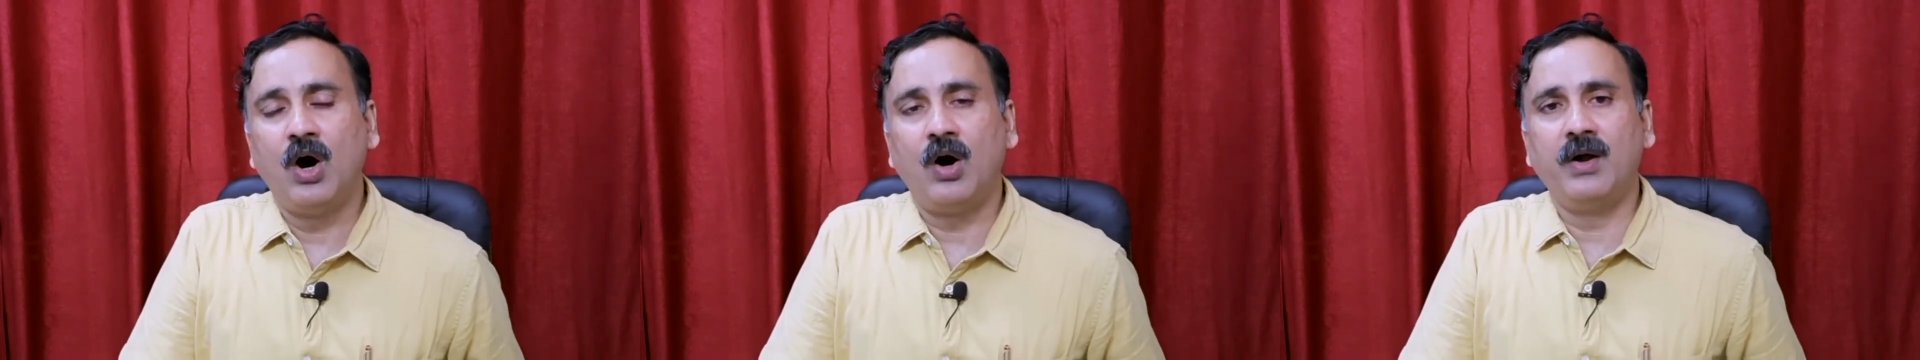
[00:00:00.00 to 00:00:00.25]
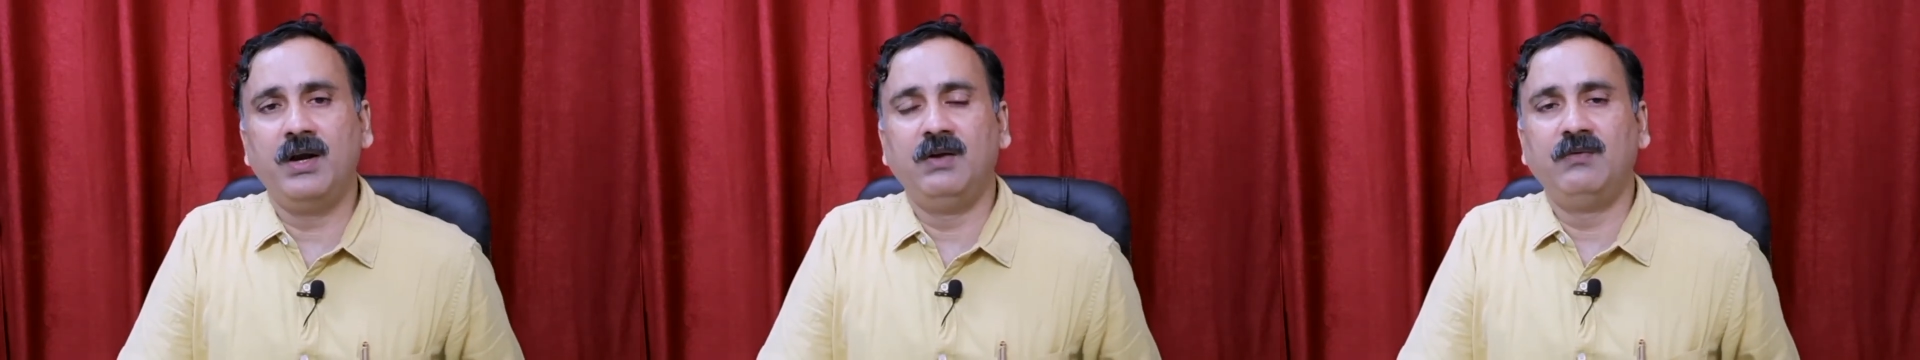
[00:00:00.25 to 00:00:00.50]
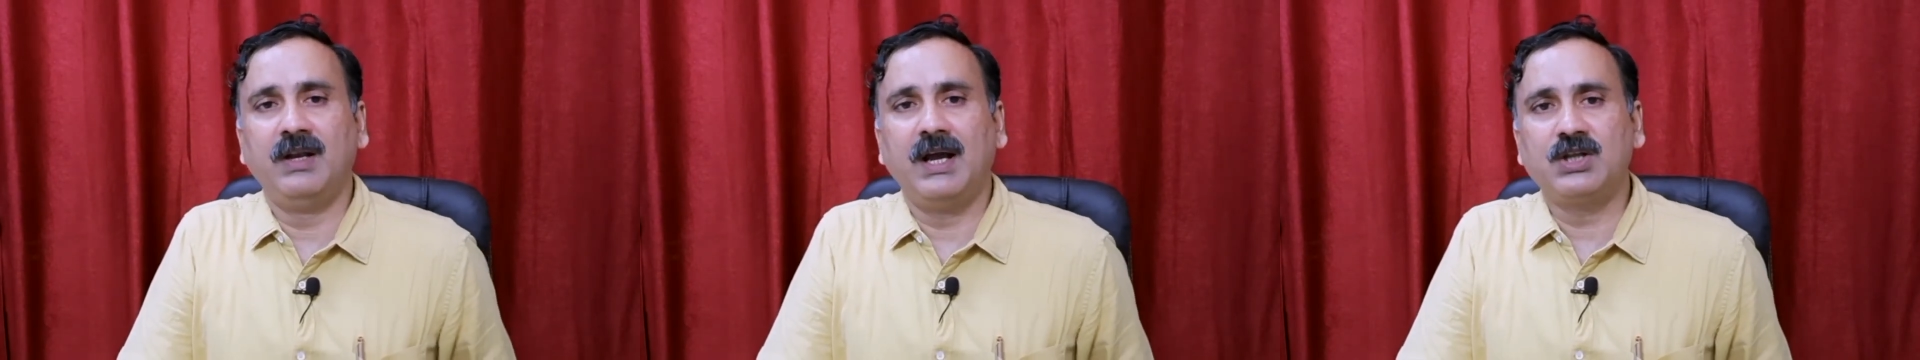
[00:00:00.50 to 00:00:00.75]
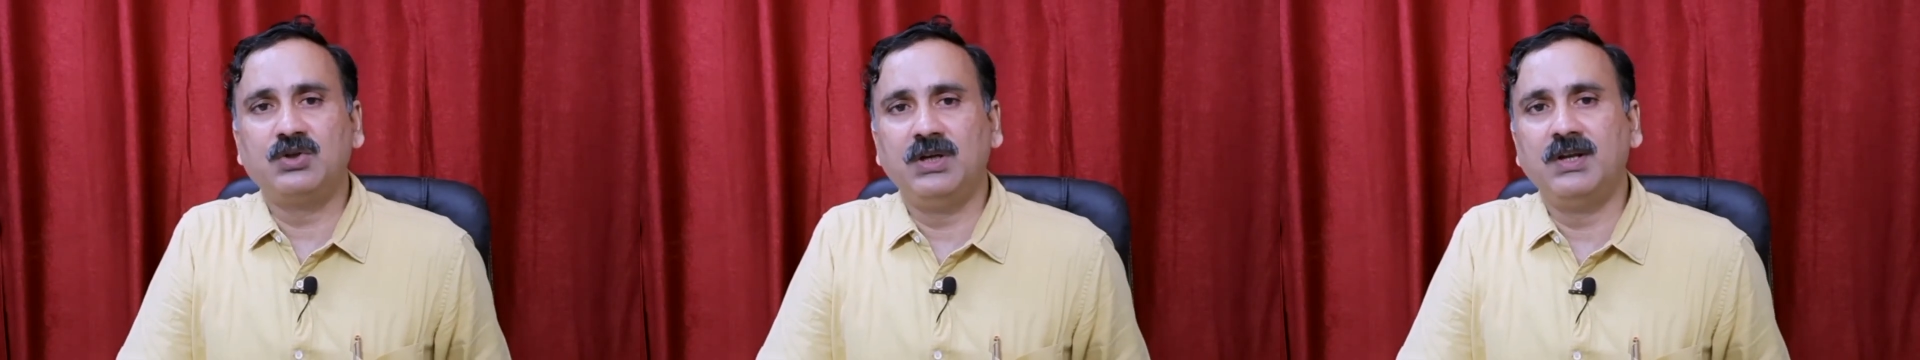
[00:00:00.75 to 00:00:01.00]
or it will
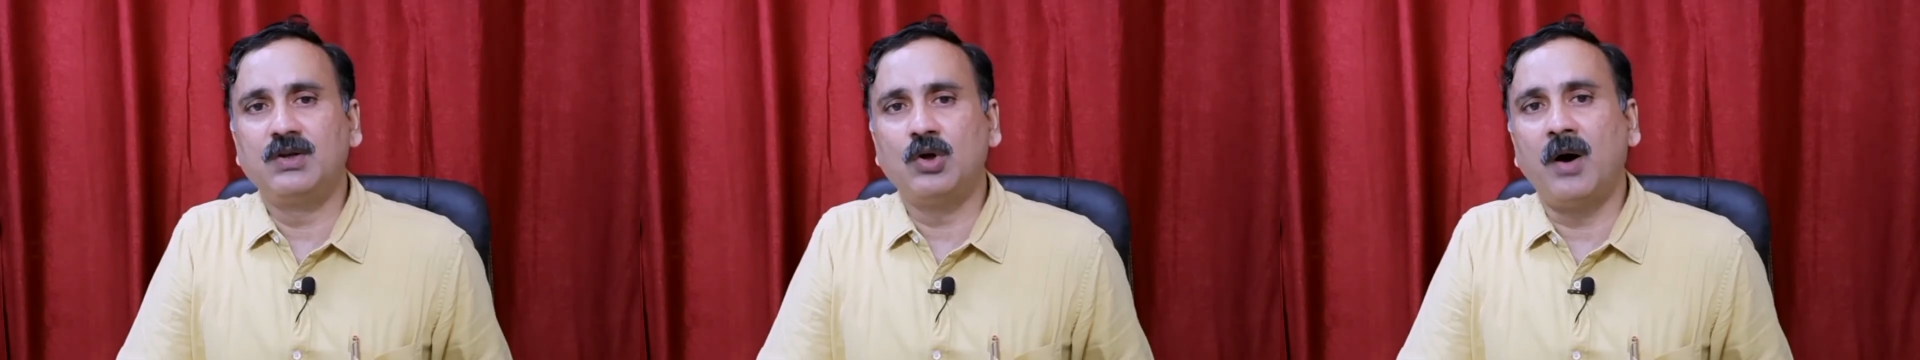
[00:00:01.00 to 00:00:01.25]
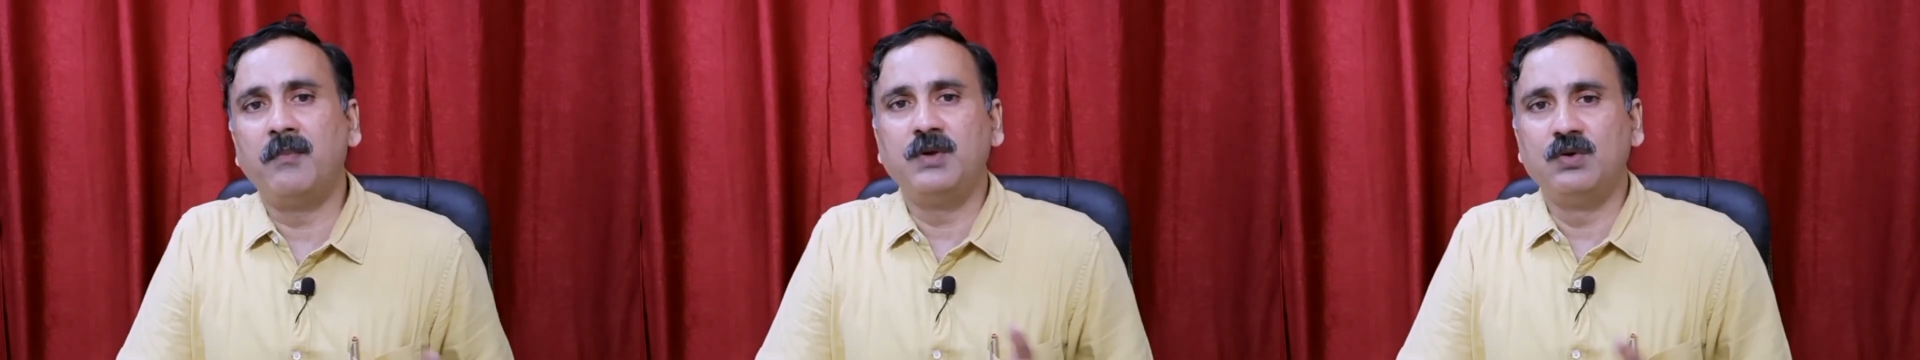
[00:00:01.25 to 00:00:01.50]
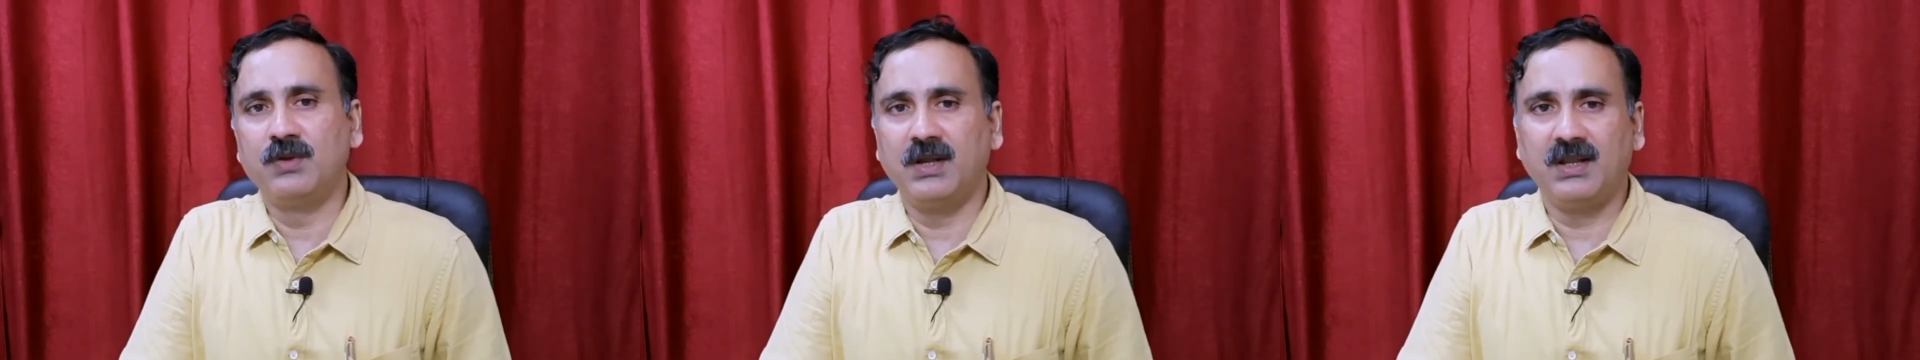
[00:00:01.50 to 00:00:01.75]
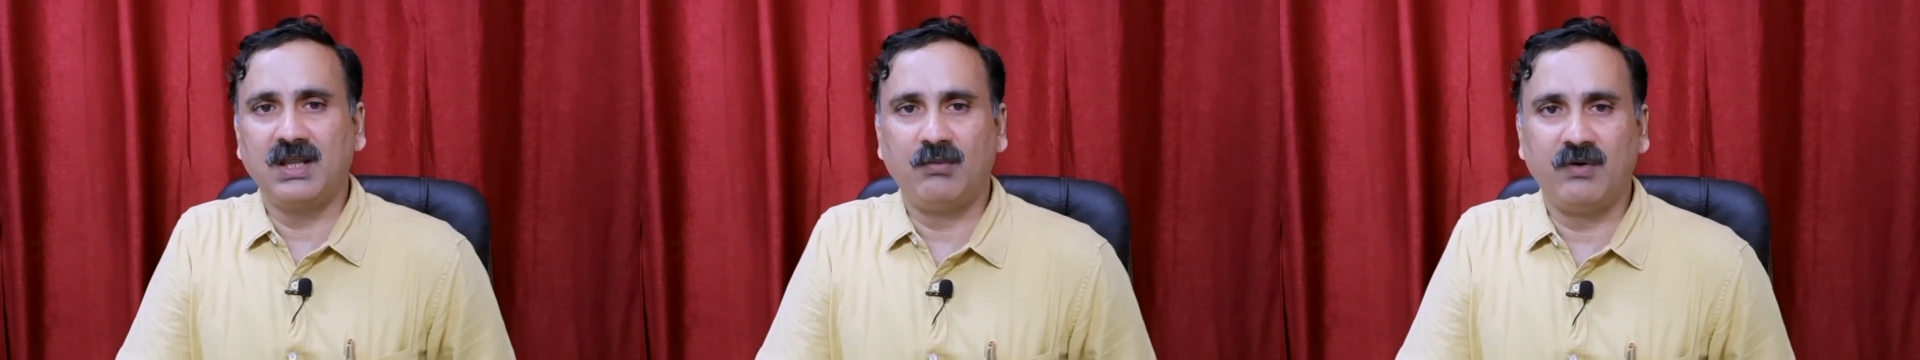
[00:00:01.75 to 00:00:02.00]
actually stop
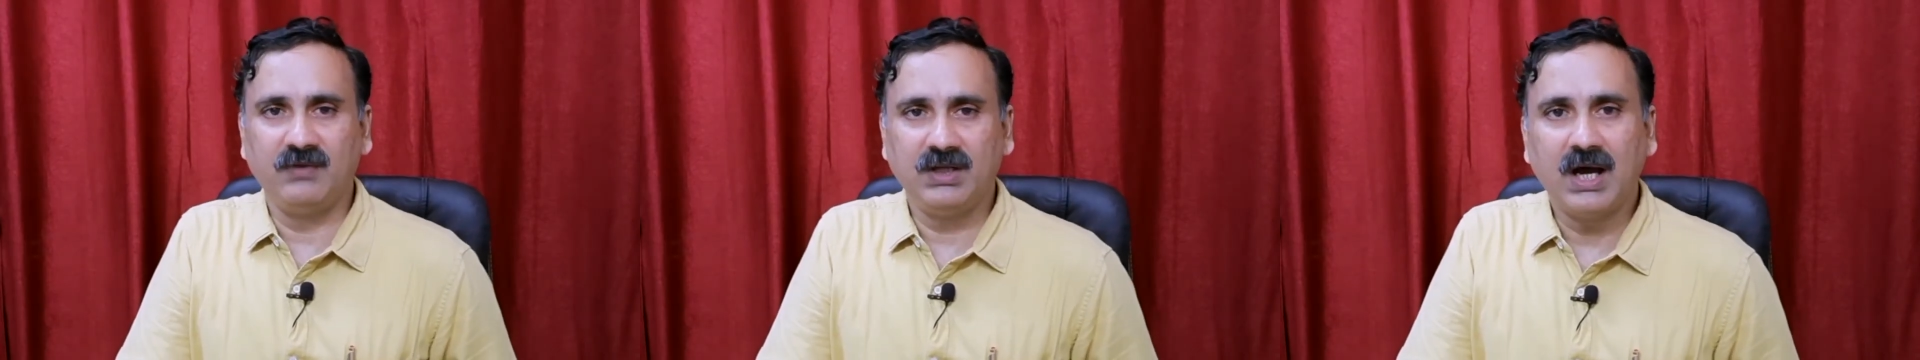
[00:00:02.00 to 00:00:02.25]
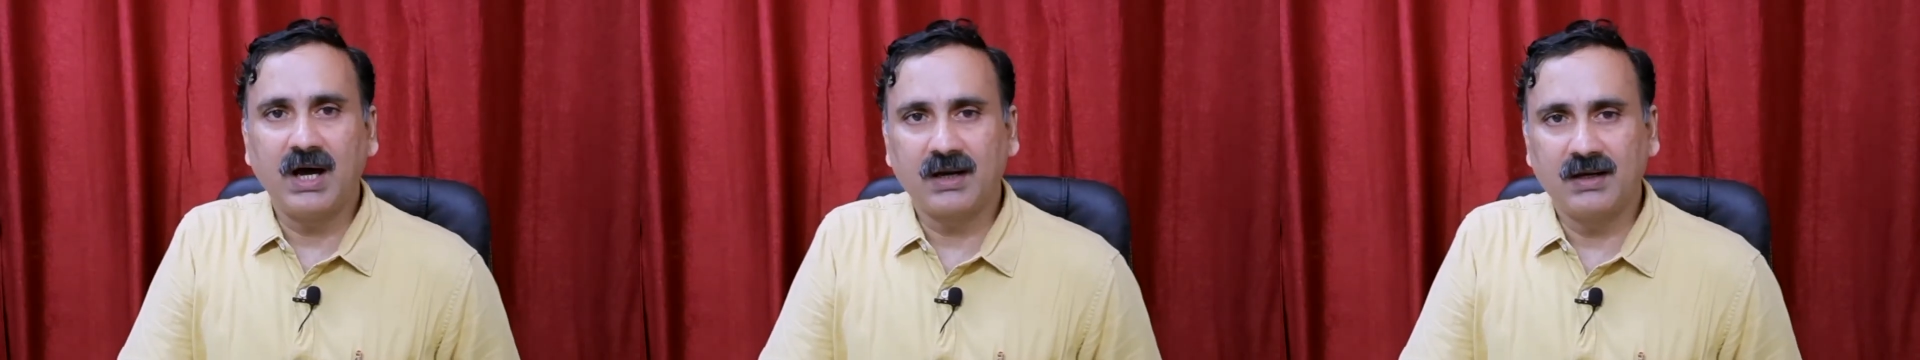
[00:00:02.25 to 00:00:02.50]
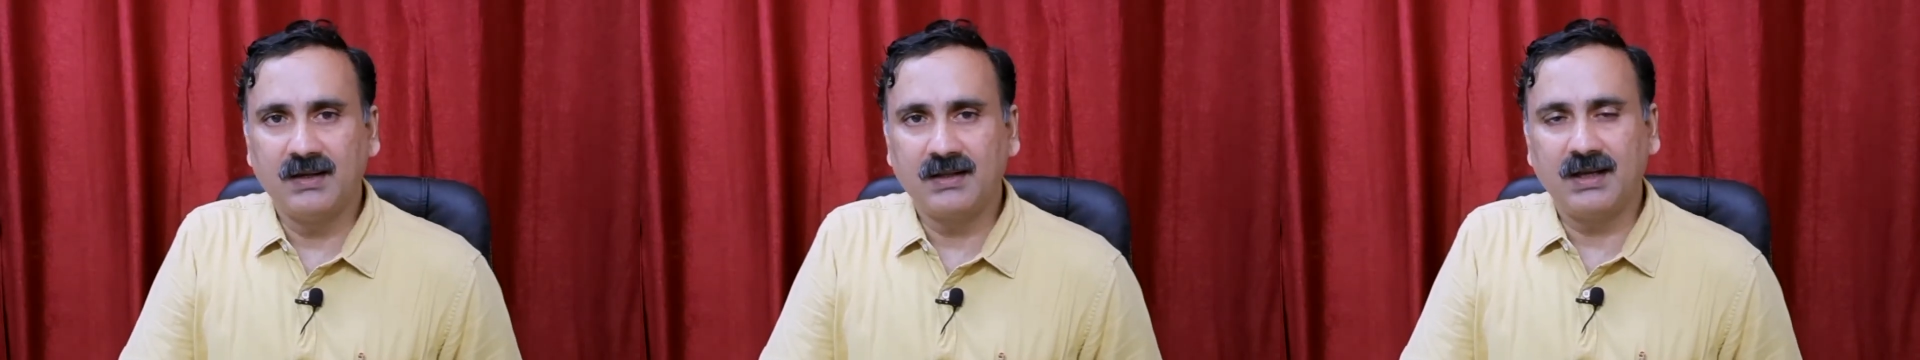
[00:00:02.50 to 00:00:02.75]
using some of the organs